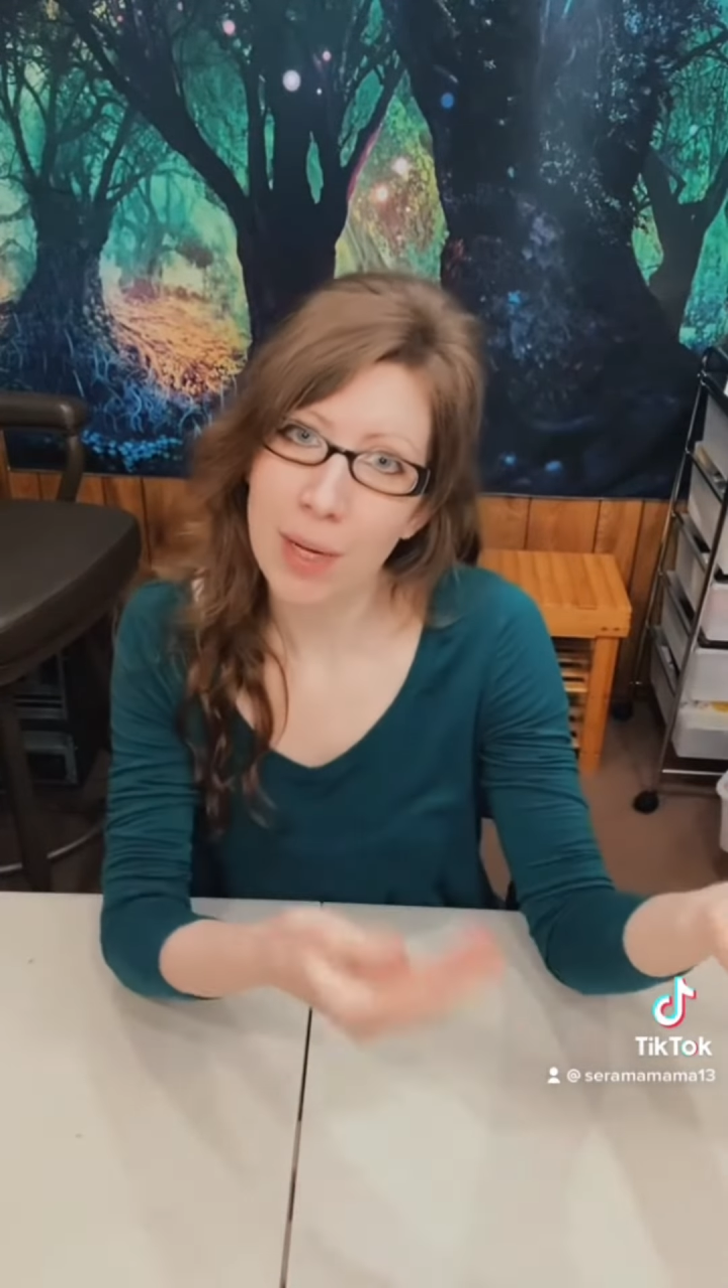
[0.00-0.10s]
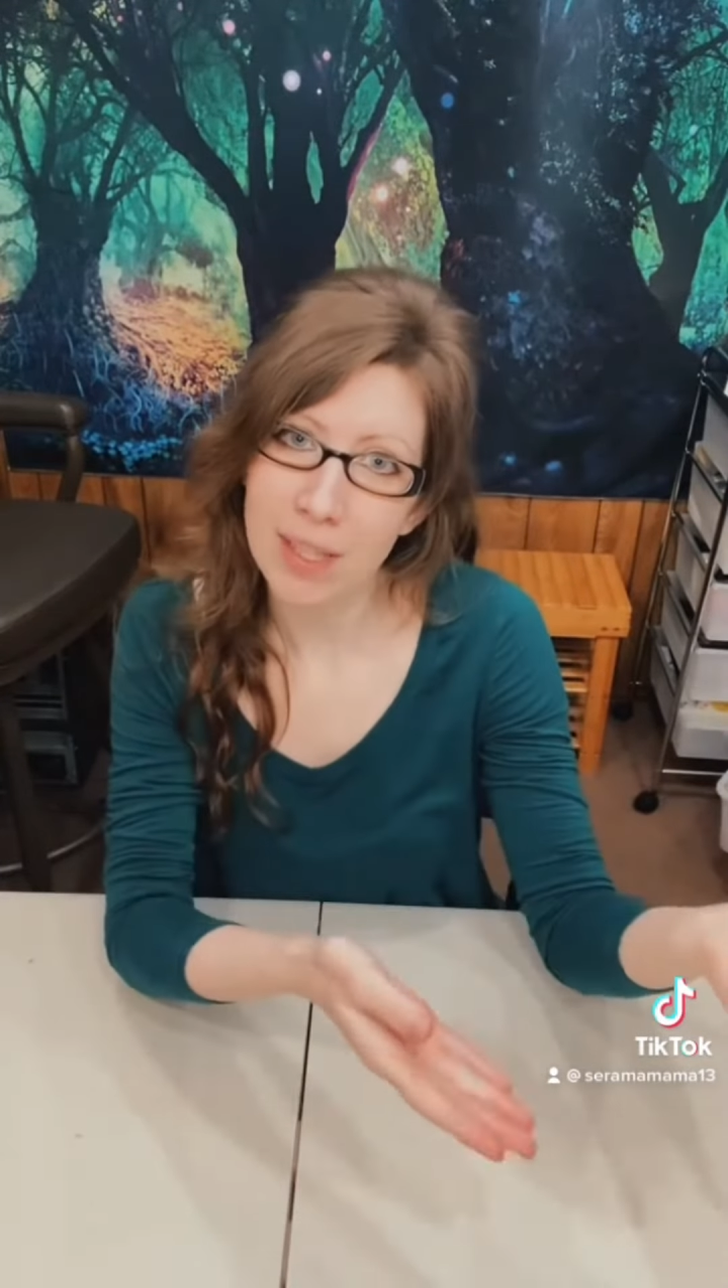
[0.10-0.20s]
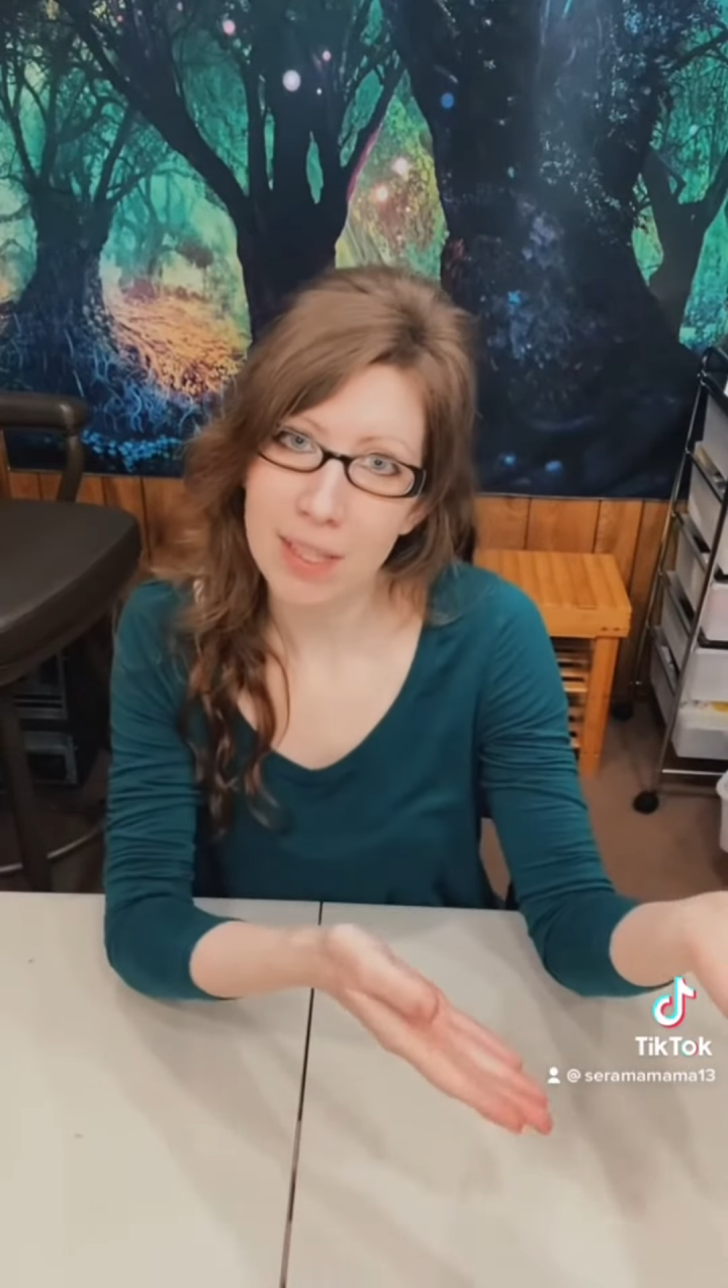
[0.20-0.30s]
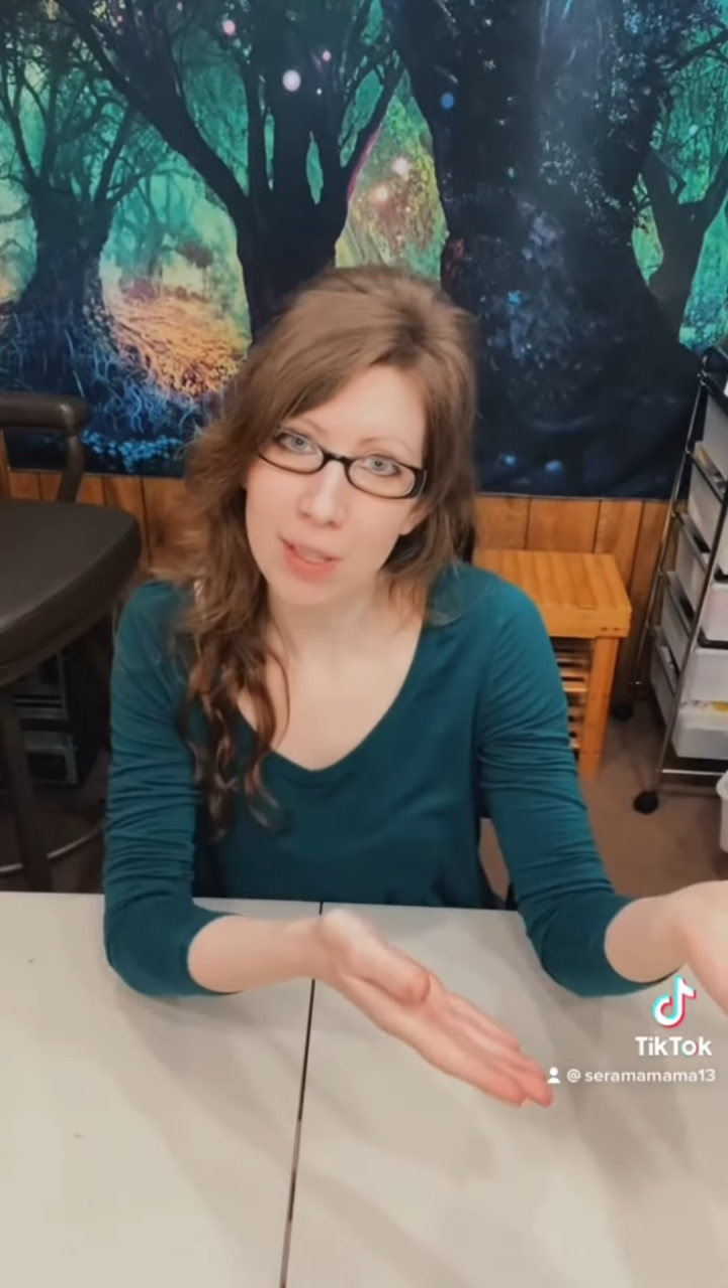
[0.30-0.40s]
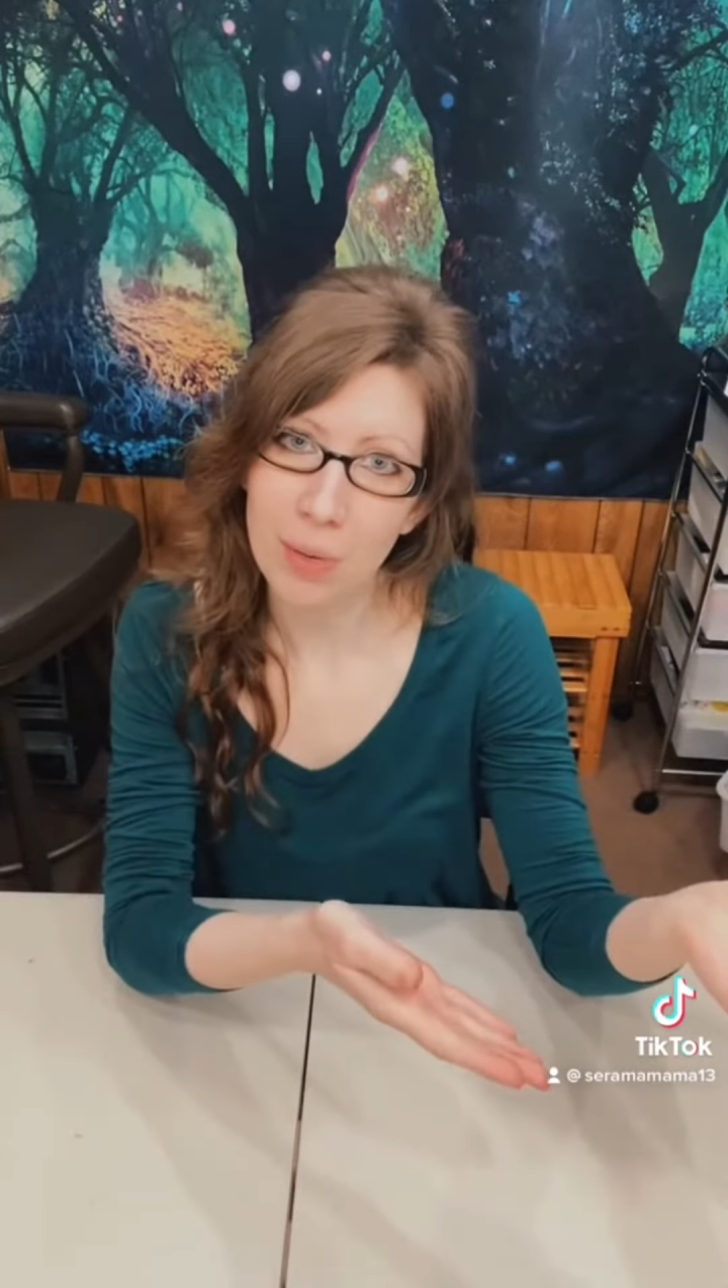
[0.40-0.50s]

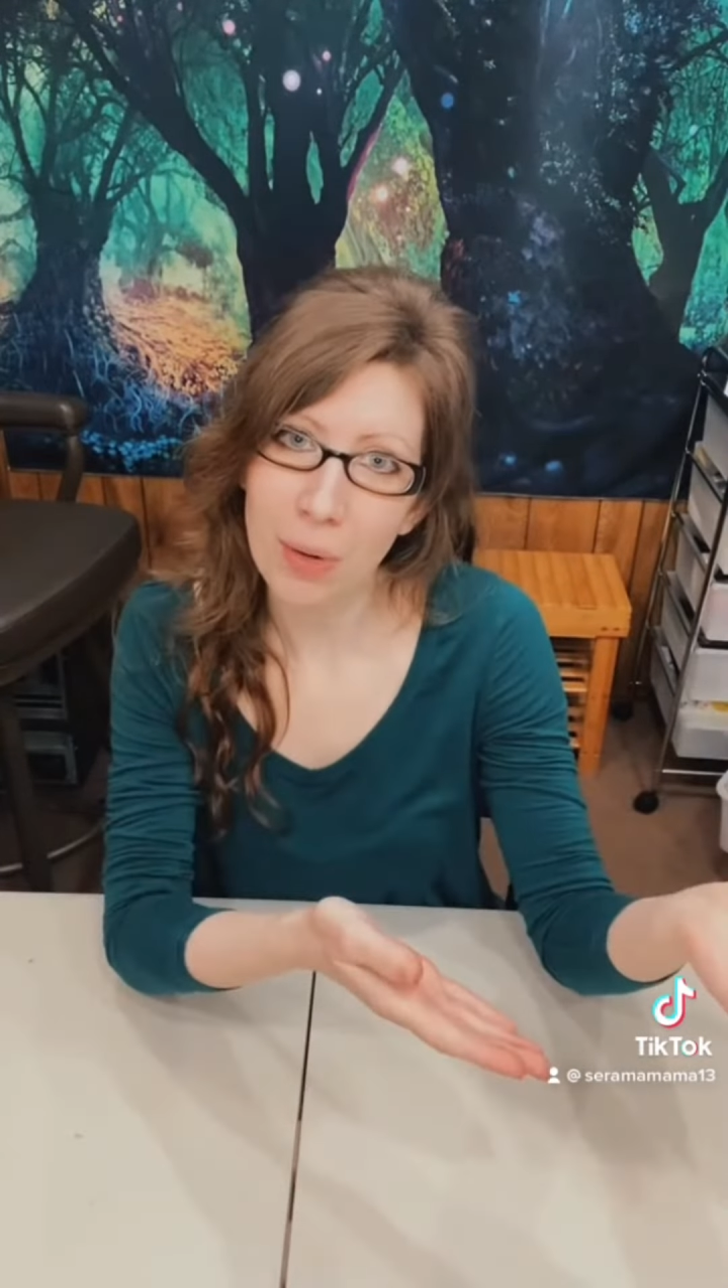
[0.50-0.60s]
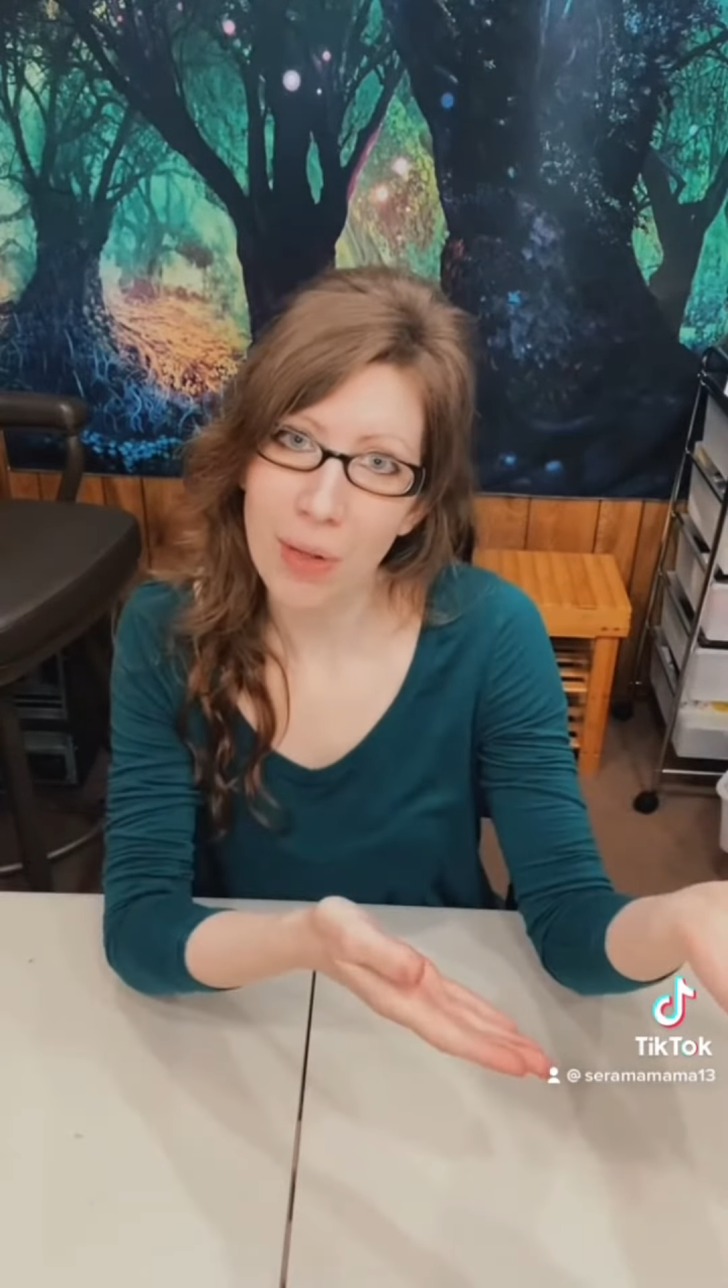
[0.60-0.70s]
to store